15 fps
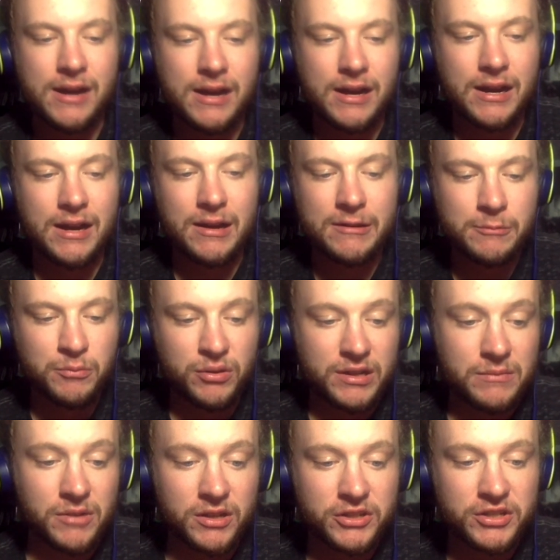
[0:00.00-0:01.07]
uh,
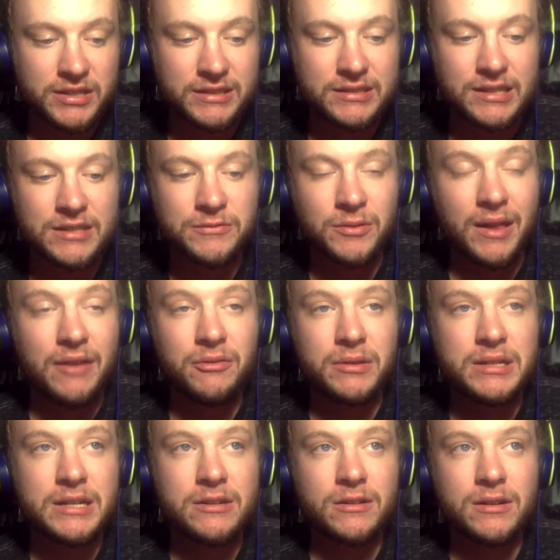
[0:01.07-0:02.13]
pretty much successful
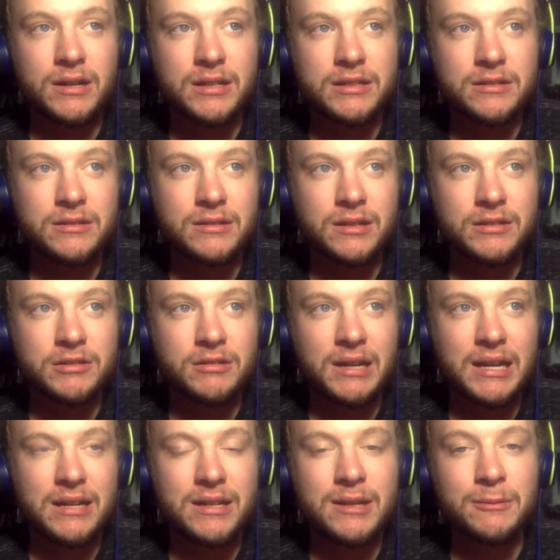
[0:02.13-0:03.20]
every year under, under
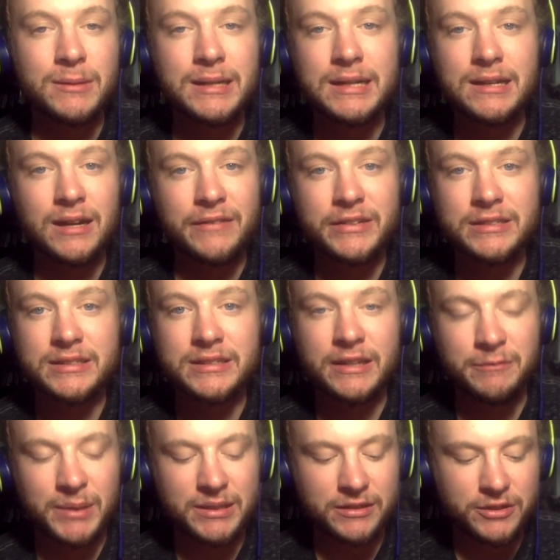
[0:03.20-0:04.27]
Andy Reid. Obviously,
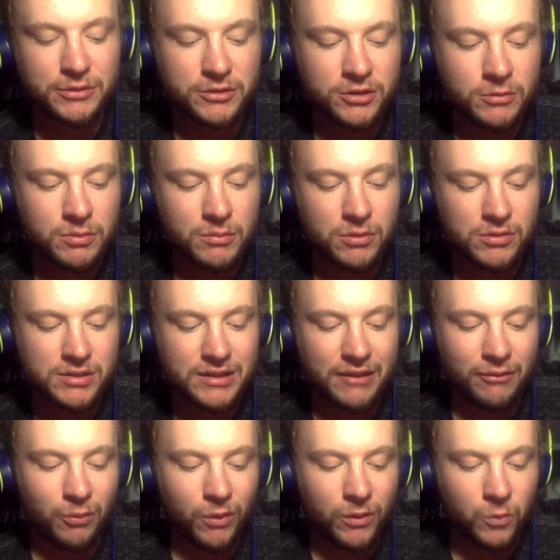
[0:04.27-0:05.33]
they've been to two Super Bowls.
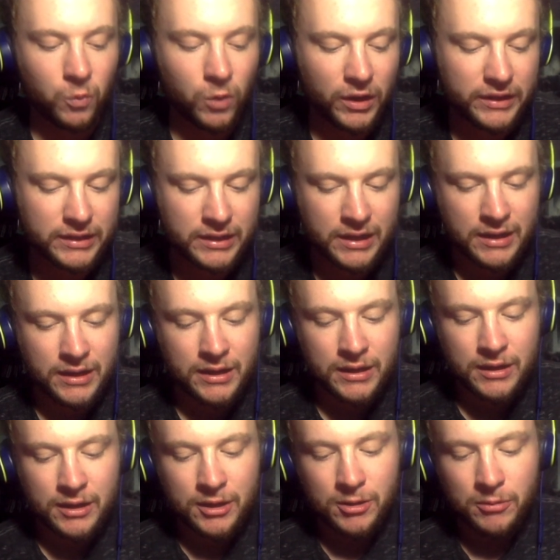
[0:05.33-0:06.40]
They've won one.
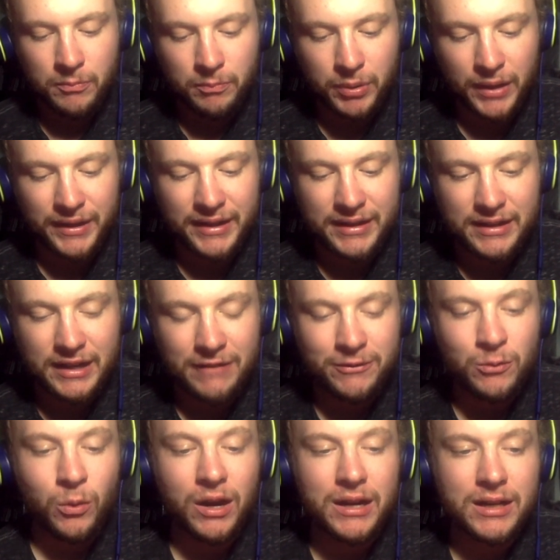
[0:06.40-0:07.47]
But
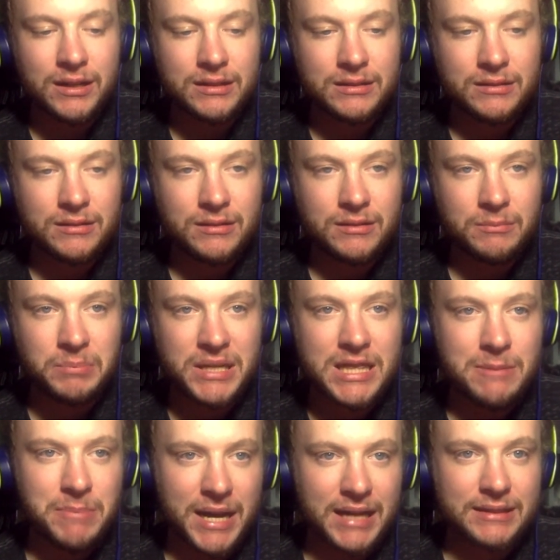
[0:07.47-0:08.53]
if you want to be
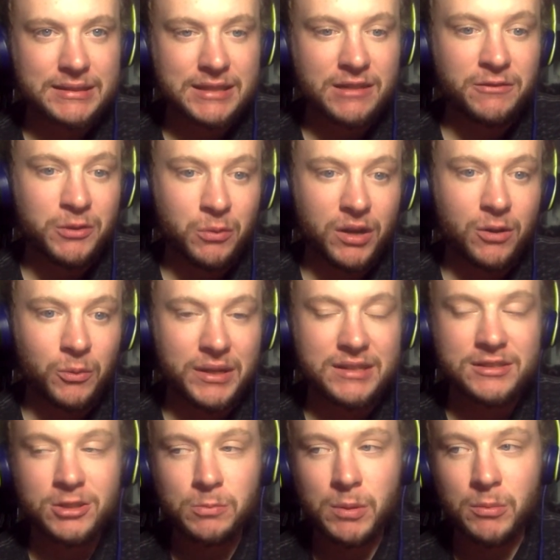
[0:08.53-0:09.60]
the best, and if you want to
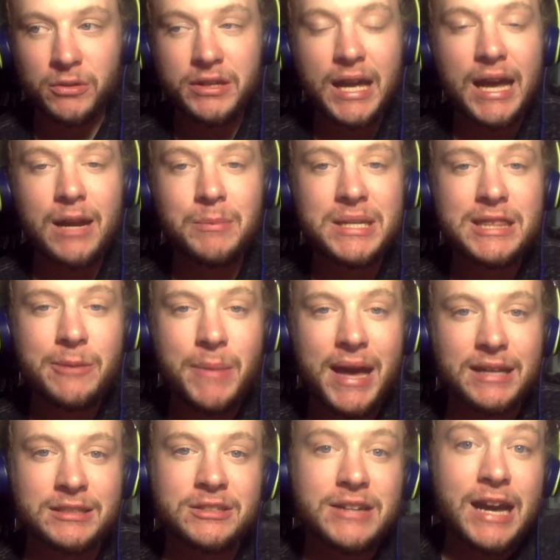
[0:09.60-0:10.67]
win a Super Bowl, you got to beat the
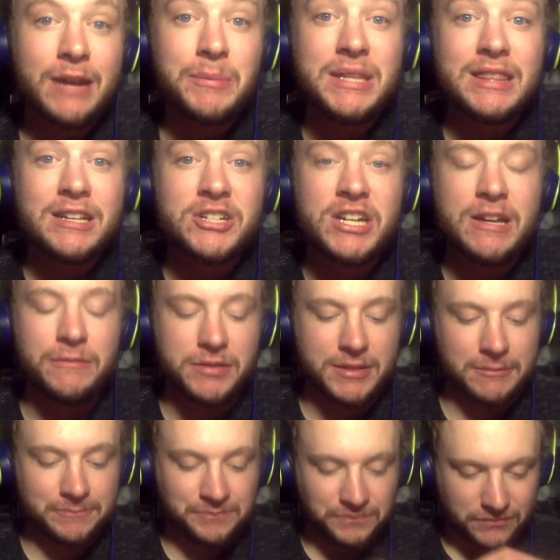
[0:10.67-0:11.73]
best. You got to beat the
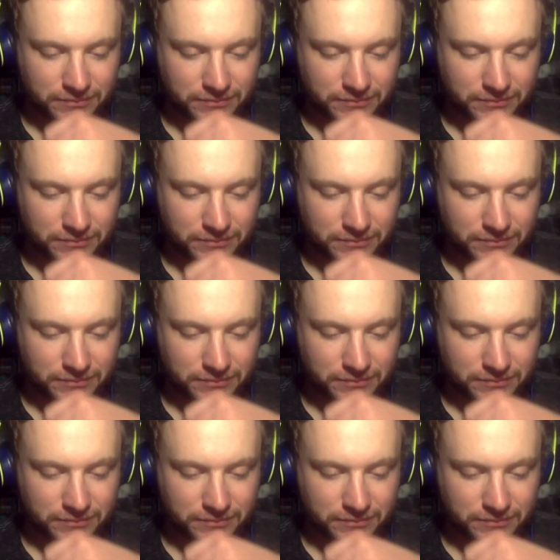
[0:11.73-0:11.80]
Chiefs.